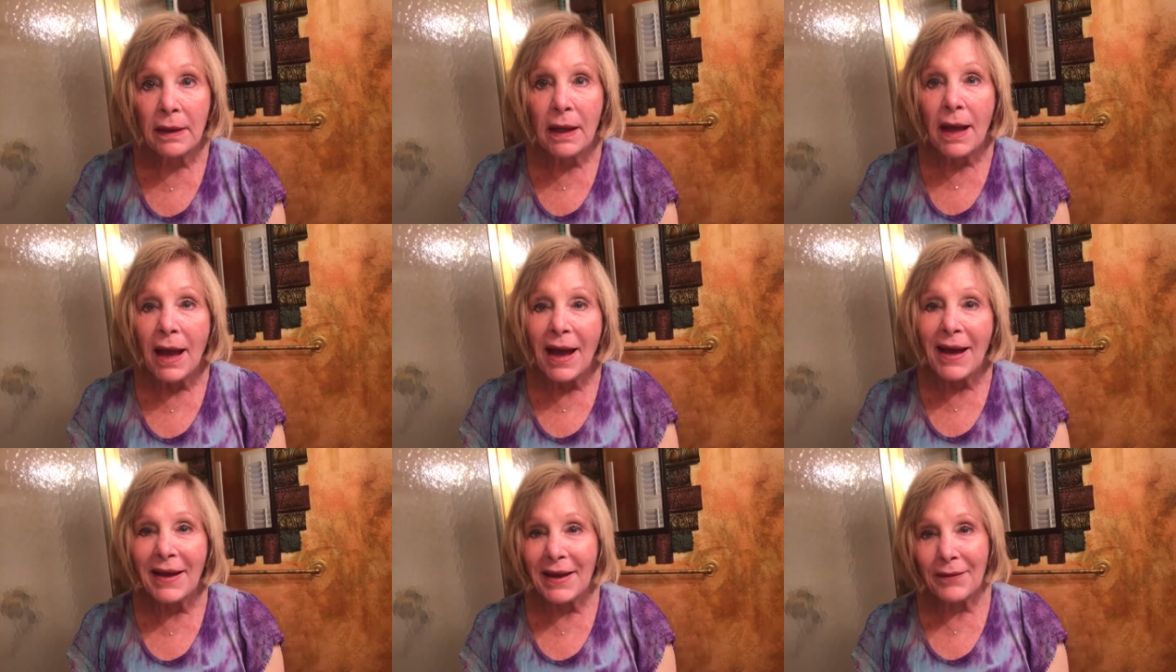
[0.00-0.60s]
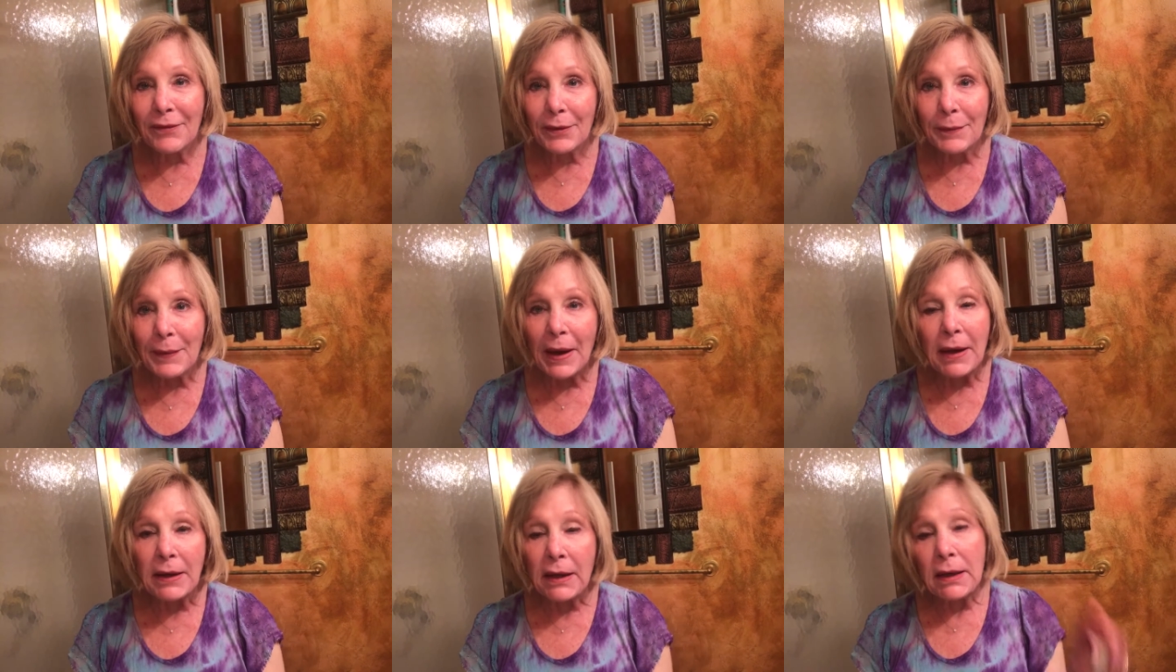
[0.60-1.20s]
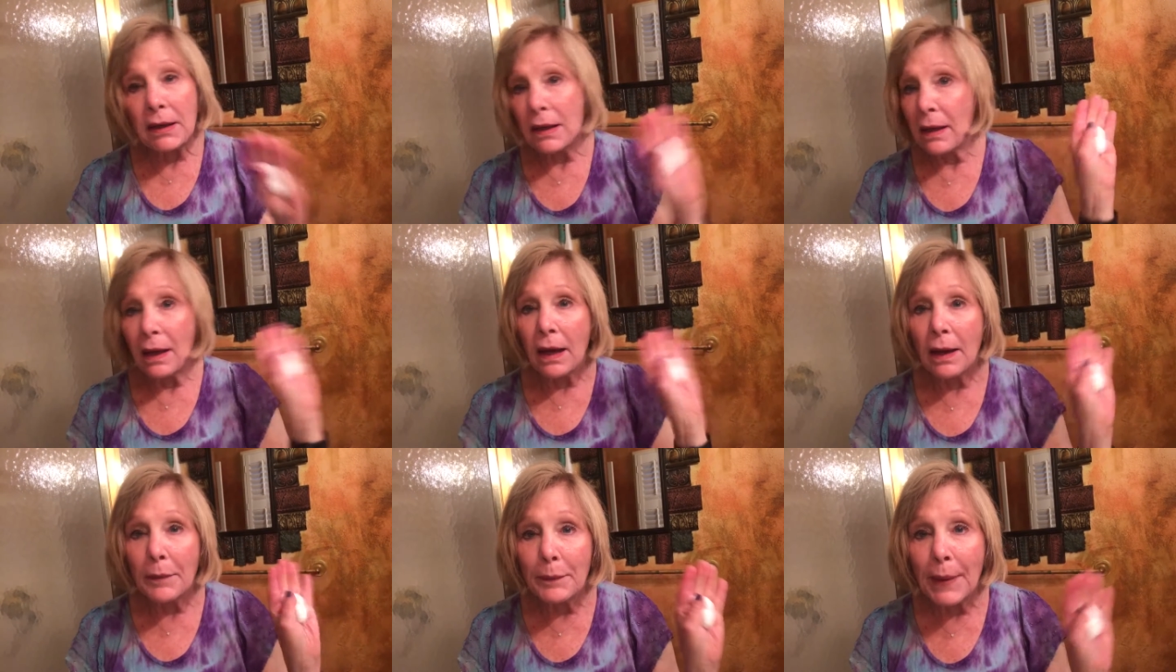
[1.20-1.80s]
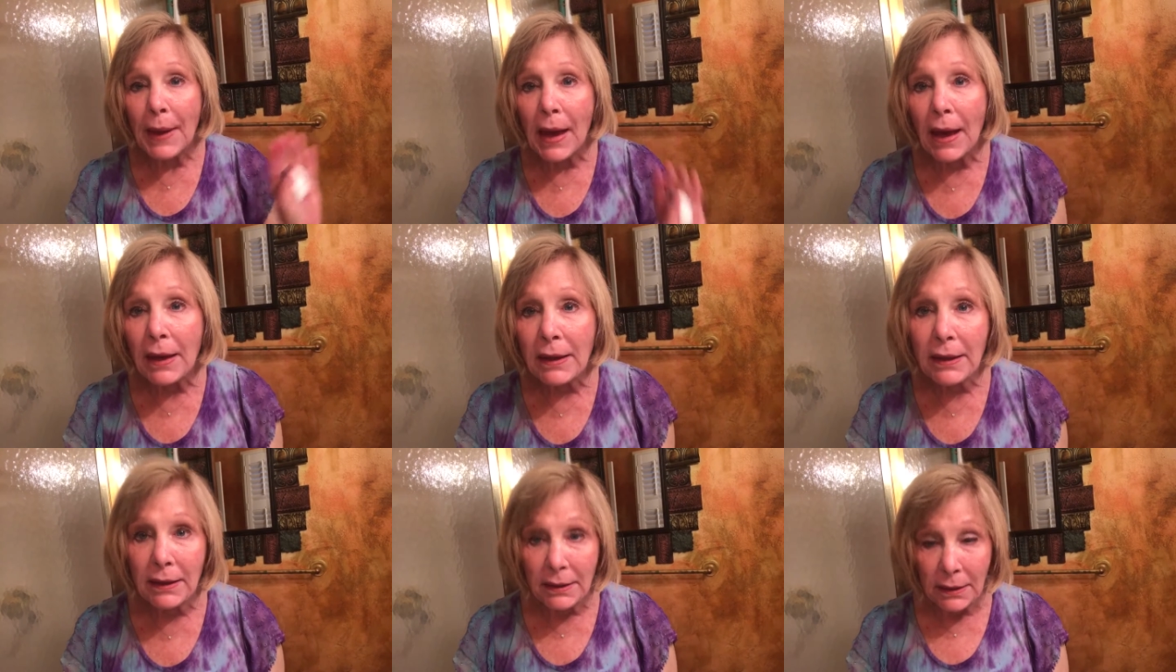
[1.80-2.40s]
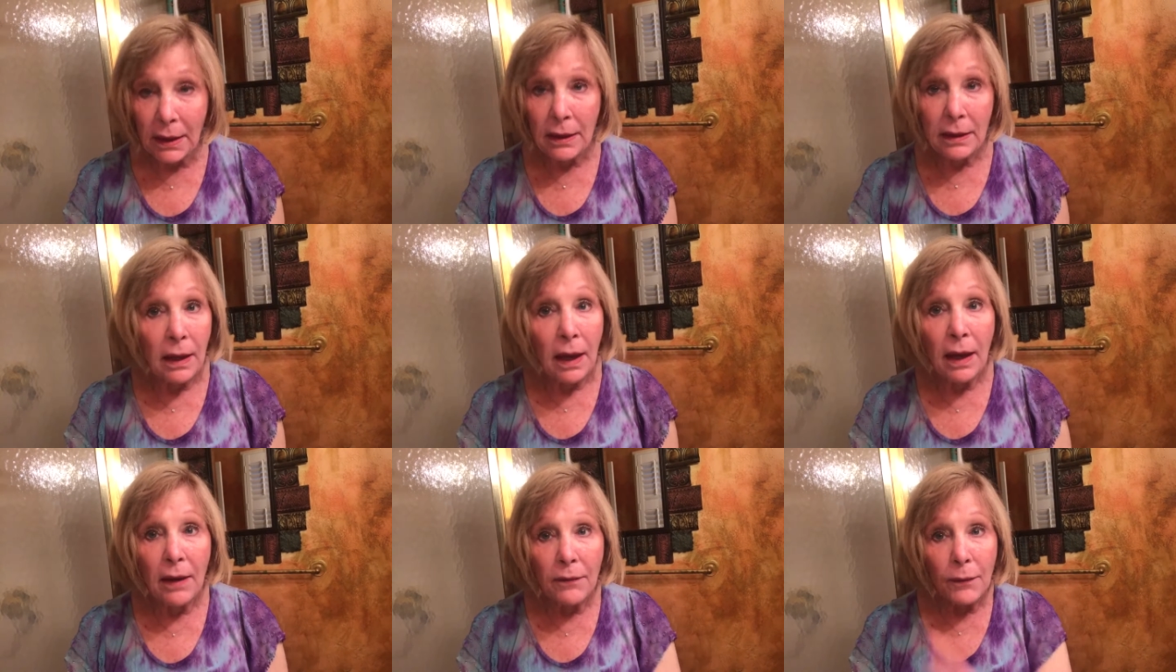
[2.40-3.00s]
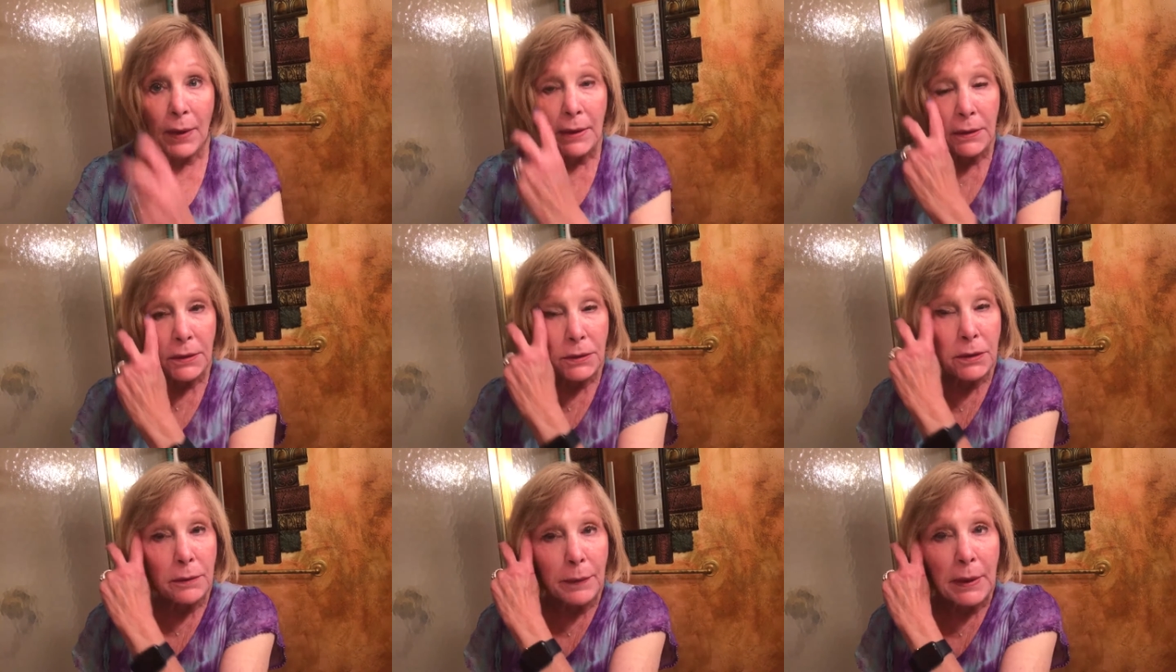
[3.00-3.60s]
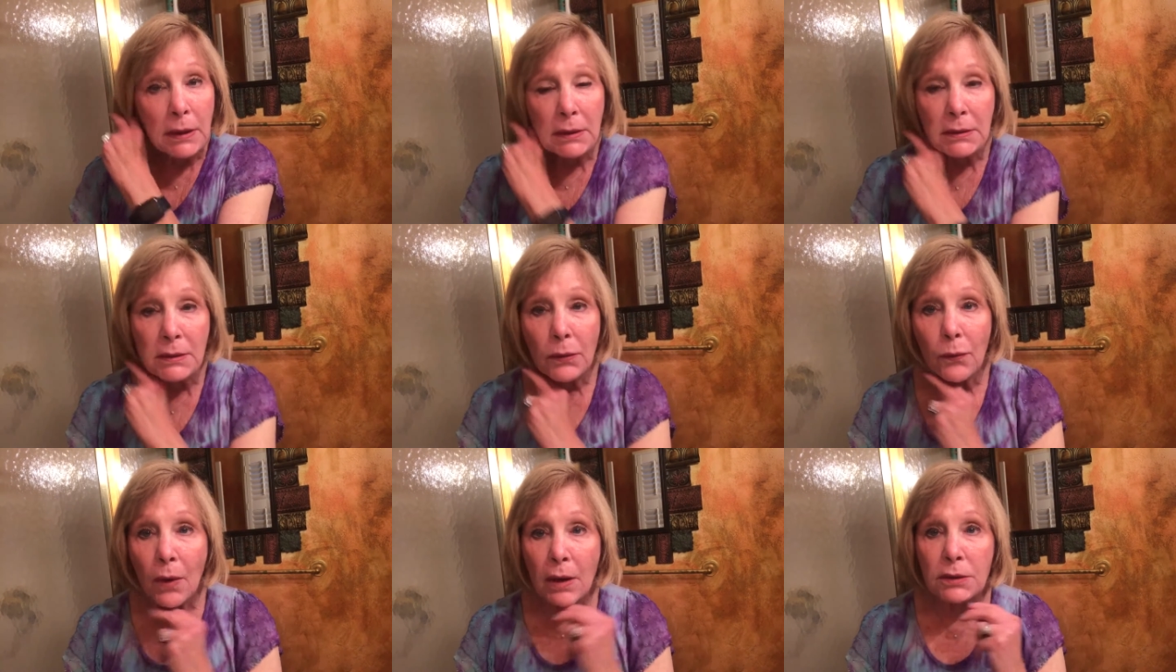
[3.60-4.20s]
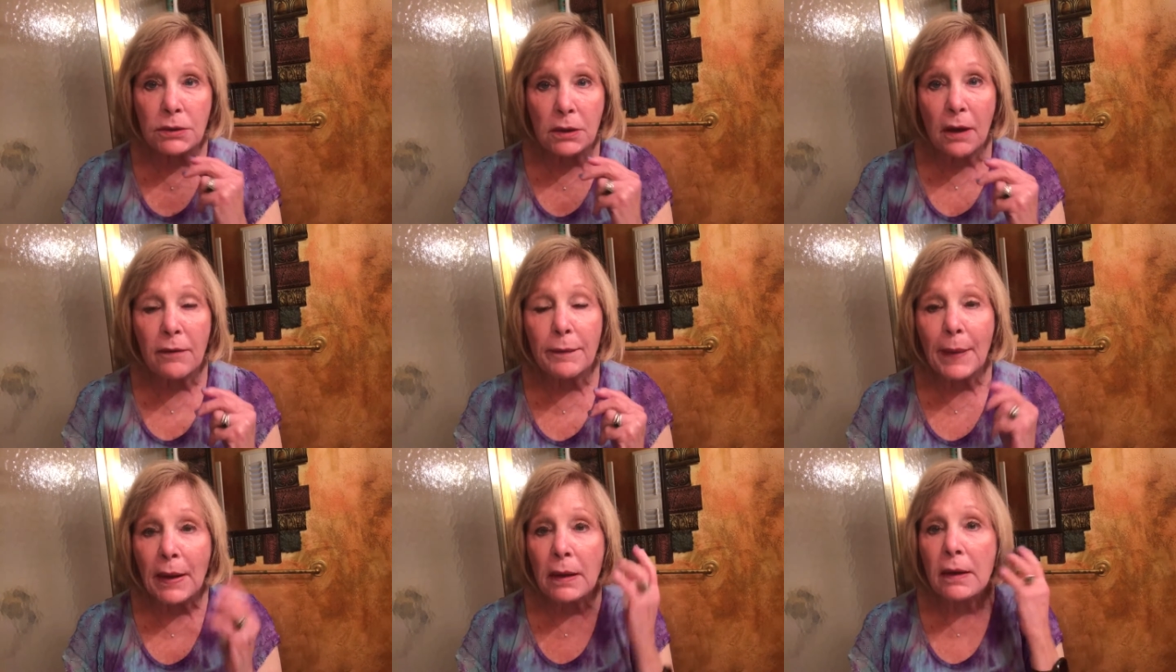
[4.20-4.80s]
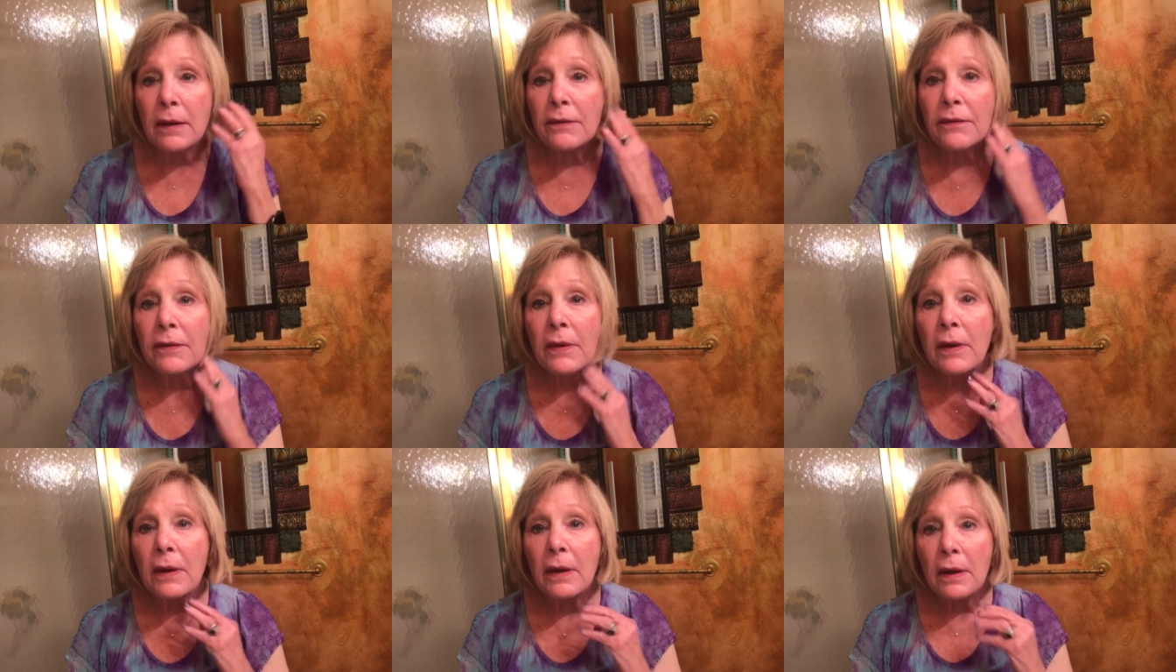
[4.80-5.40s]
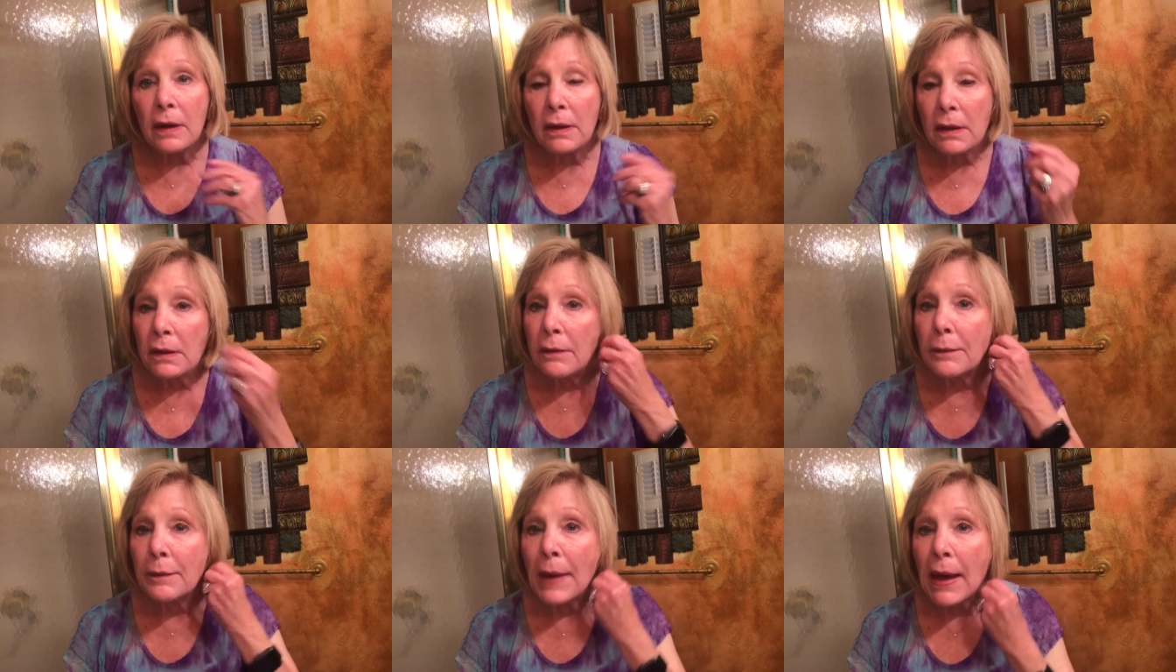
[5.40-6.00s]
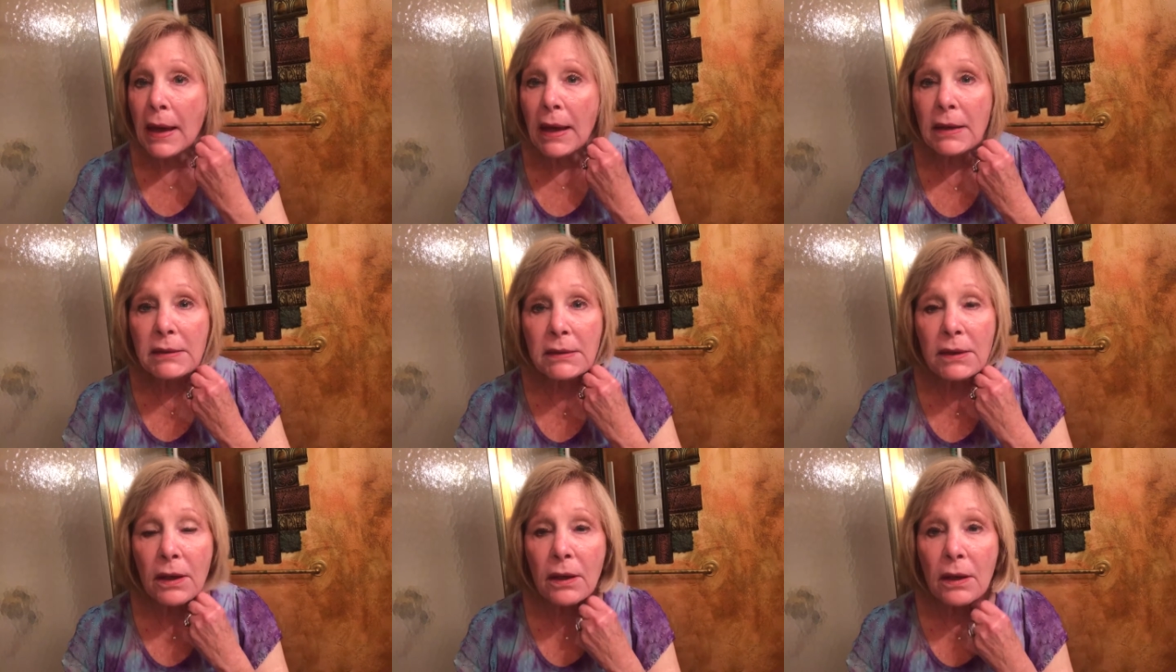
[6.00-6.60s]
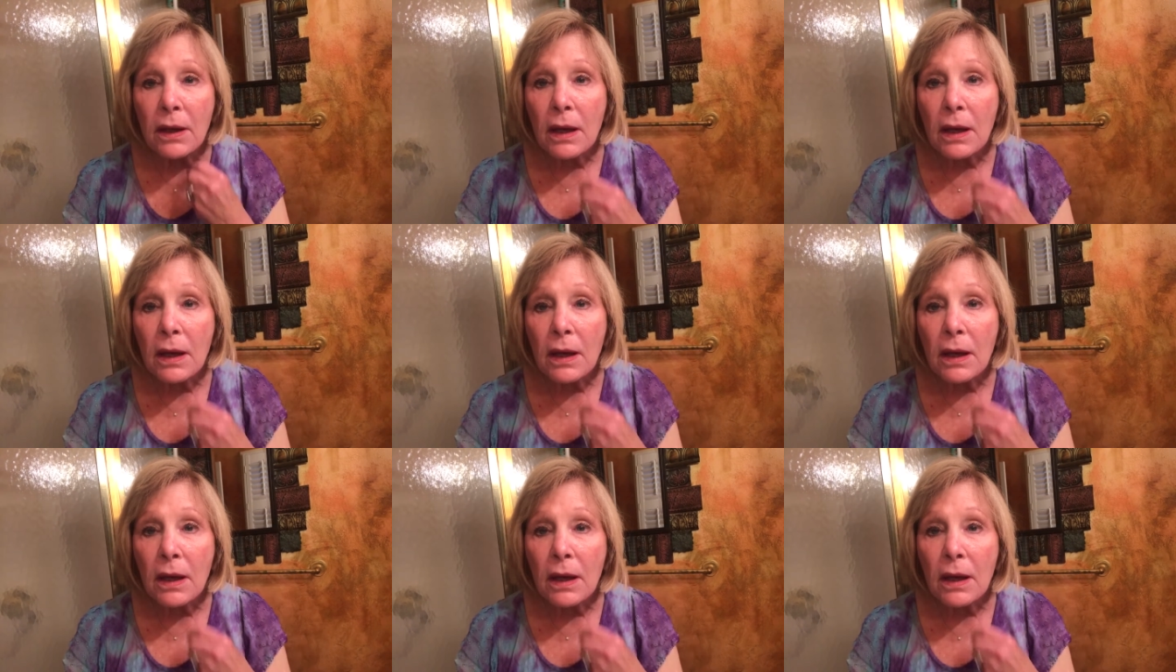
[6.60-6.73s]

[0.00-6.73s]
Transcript: Hi, everybody. I'm back. I waited two minutes and washed off my mask.